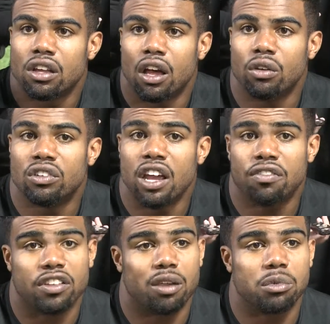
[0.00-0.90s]
Oh,
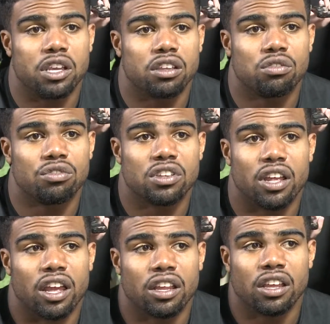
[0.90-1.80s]
definitely. I mean, you see
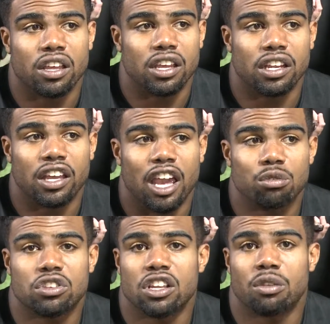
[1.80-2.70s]
that in the game,
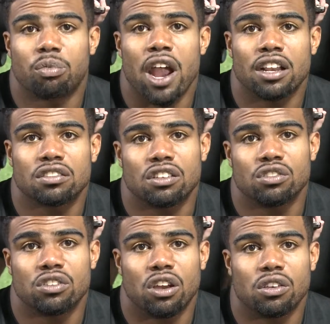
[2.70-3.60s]
you see it in practices.
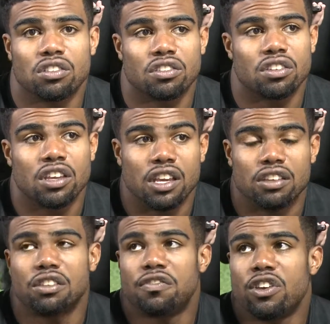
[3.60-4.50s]
You know, he just
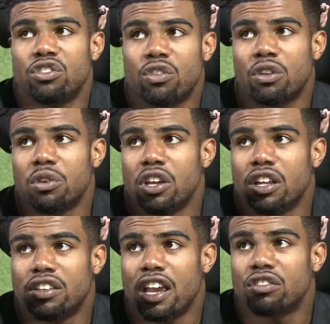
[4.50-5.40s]
he's the field general. He
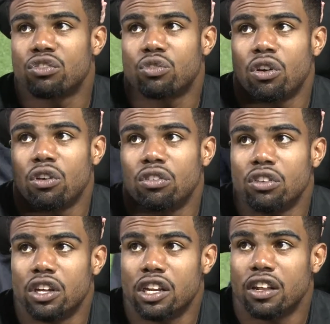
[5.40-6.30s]
uh, takes control.
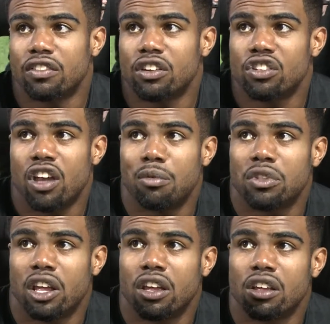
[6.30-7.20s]
He does a good job with that.